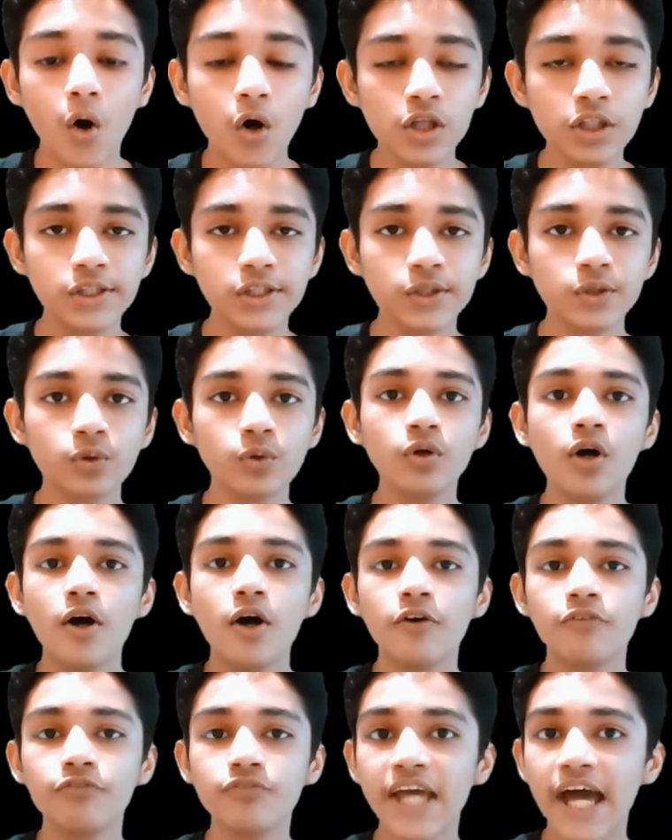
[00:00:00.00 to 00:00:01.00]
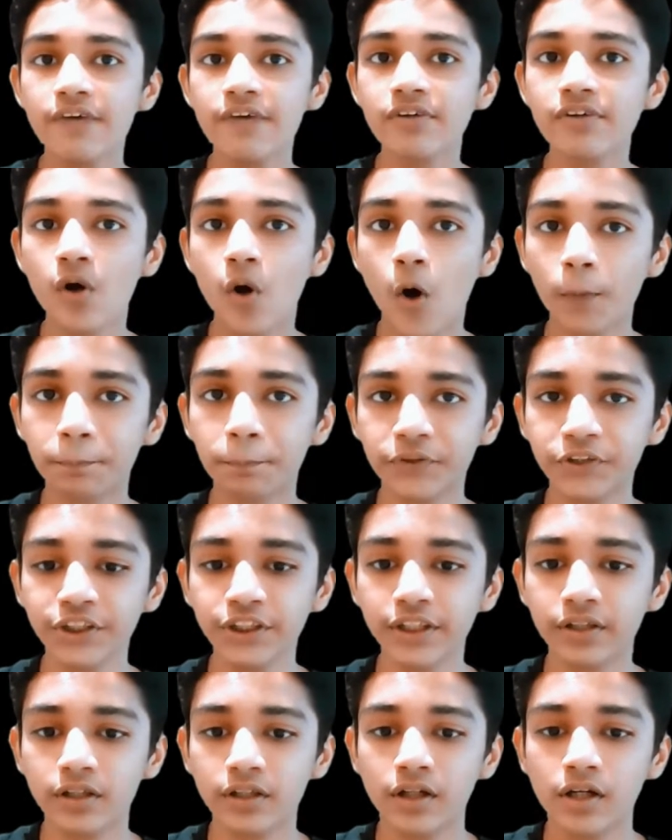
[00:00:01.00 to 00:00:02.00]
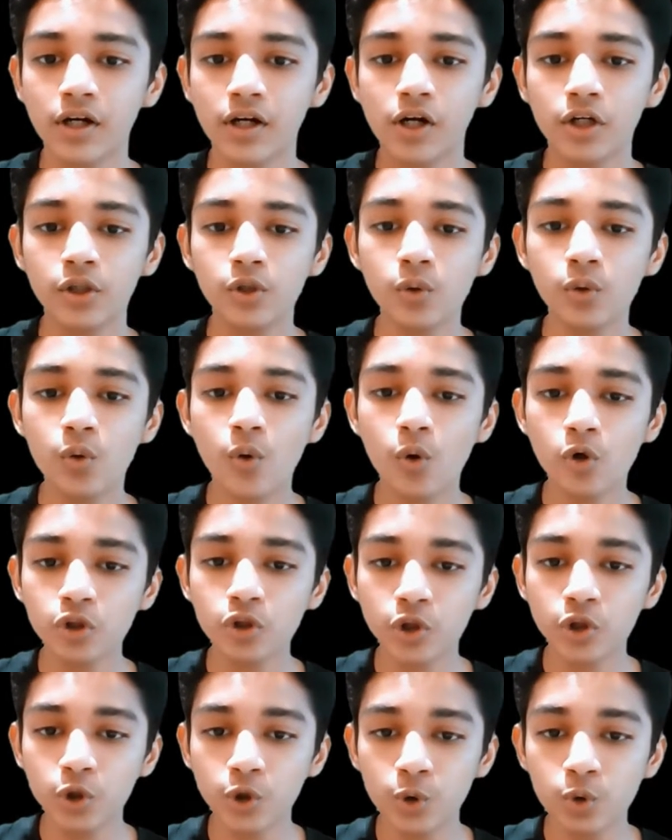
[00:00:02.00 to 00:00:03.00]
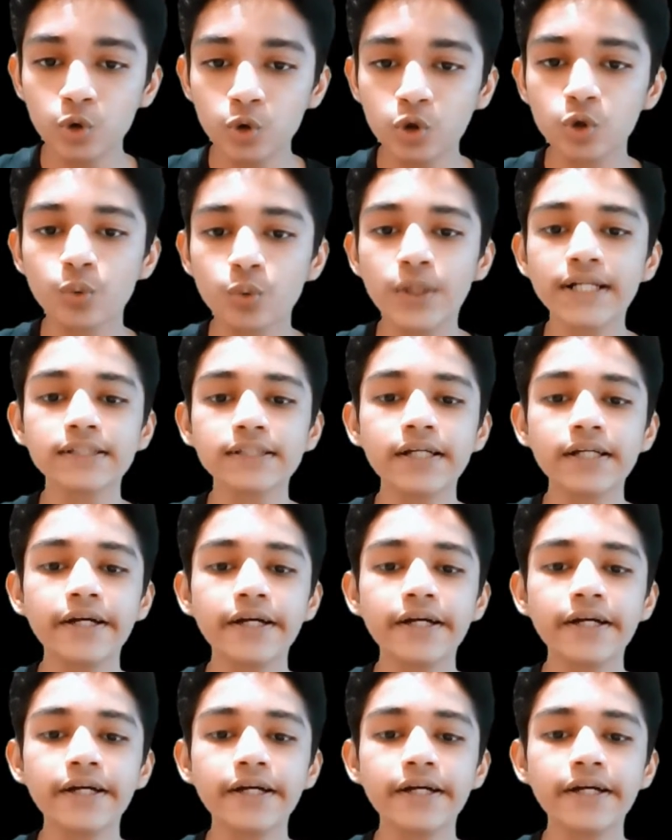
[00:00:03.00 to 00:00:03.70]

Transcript: Also, we have an option to go 2 squares